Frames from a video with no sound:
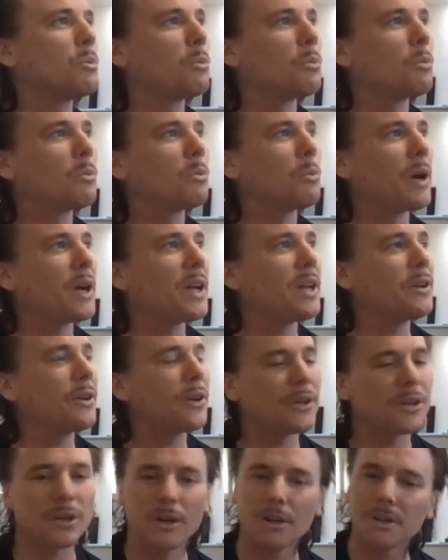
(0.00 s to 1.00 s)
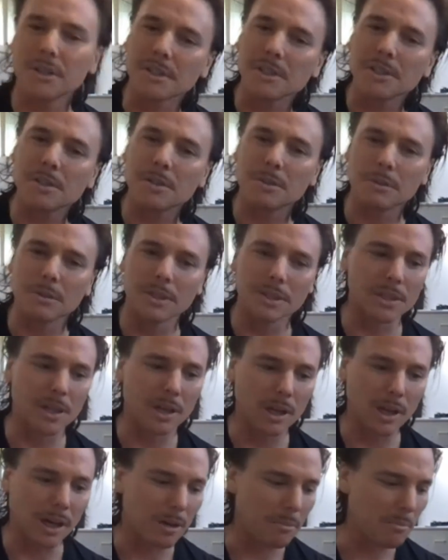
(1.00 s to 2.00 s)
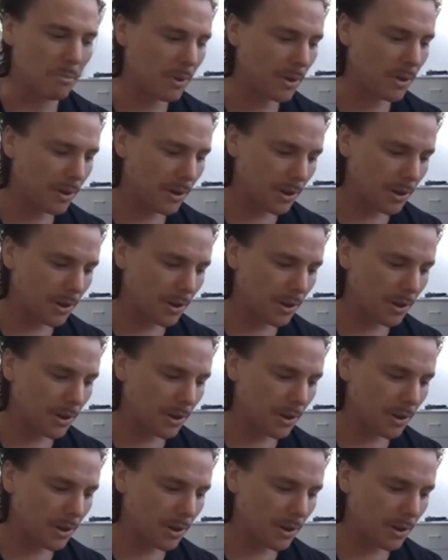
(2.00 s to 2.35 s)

we're not honest all the time,